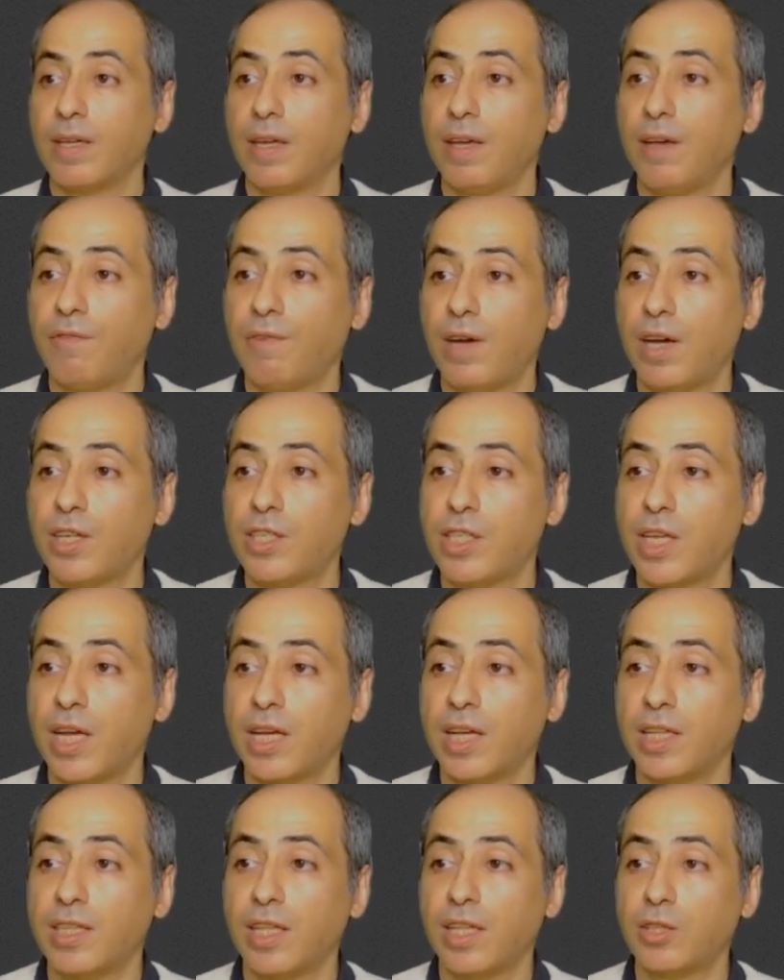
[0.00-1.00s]
If I
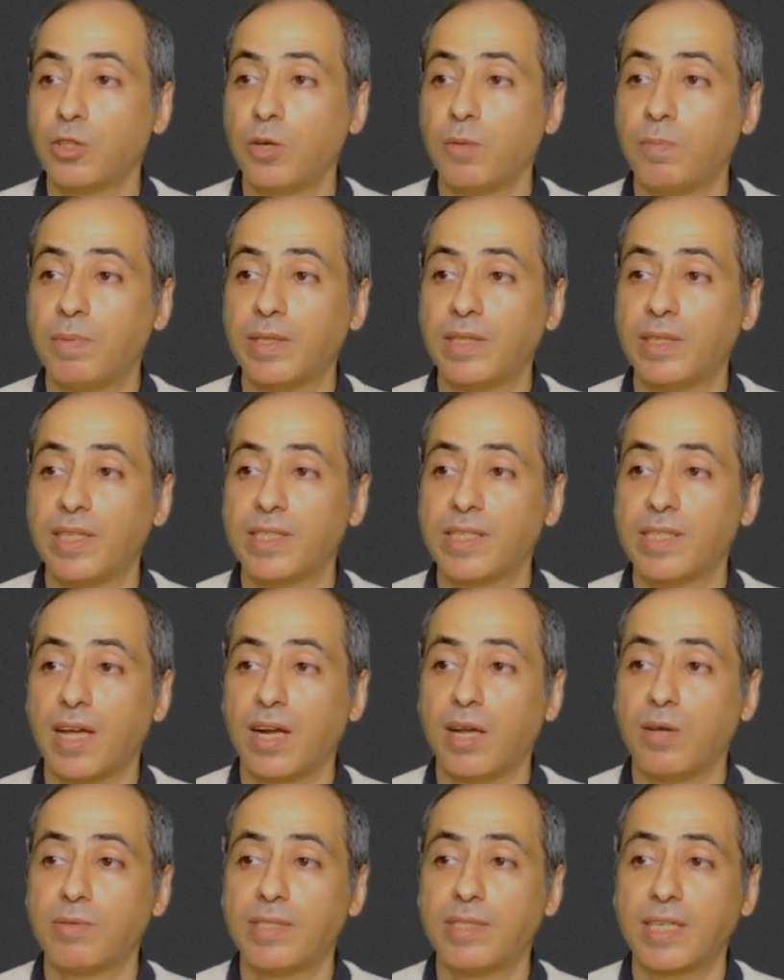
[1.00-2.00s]
check in the top, it is
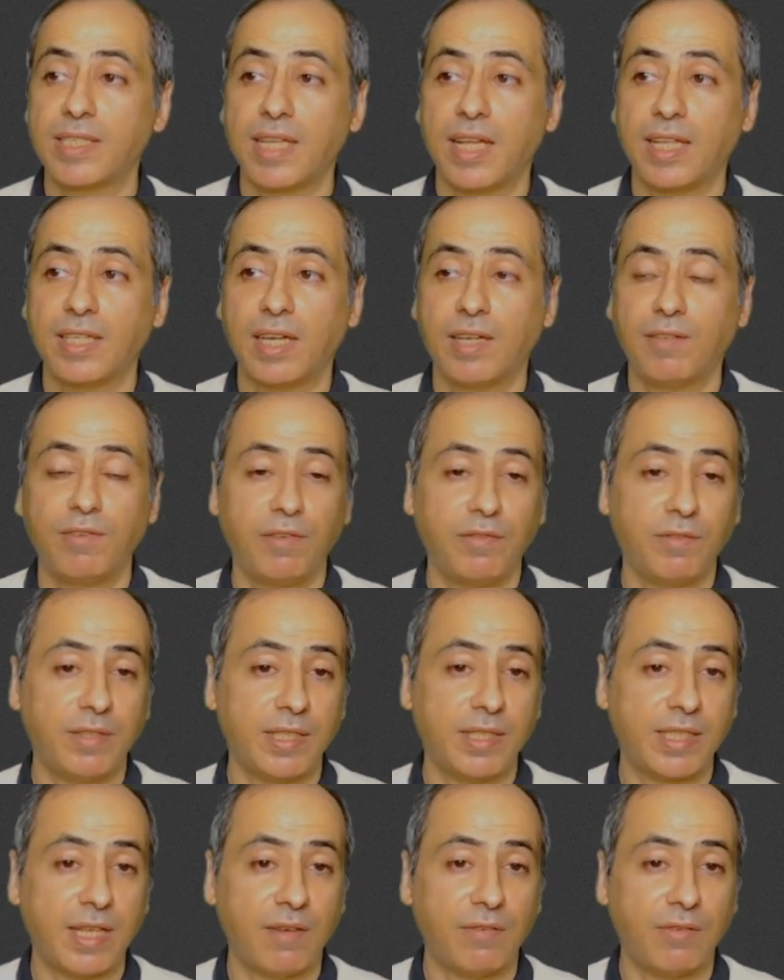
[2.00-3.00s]
around
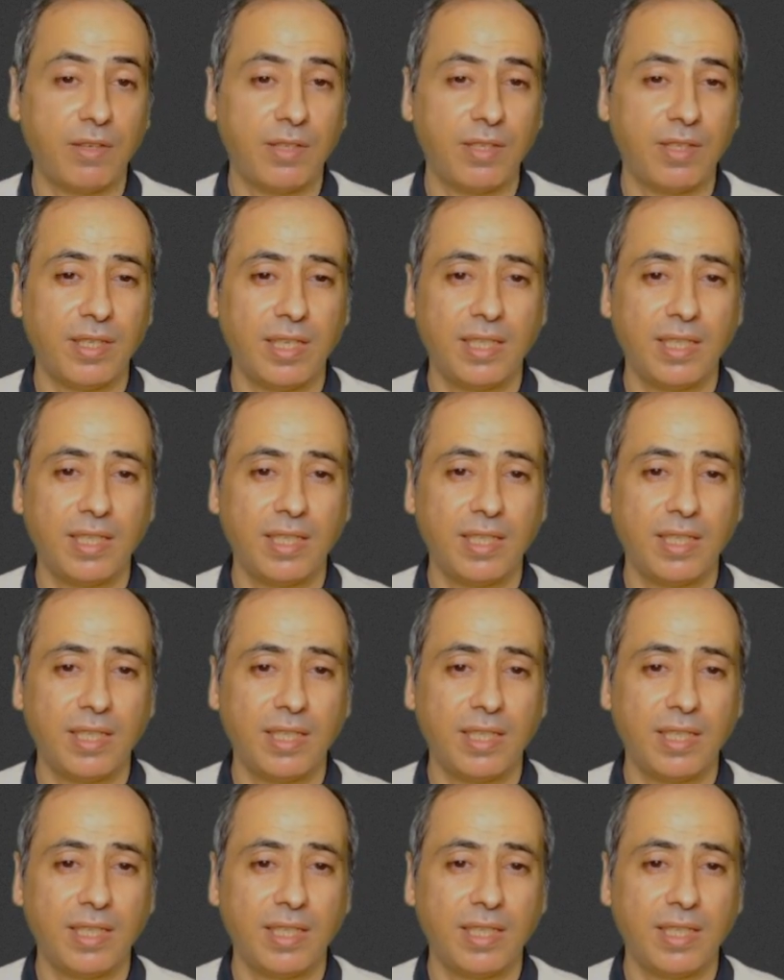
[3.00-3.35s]
657.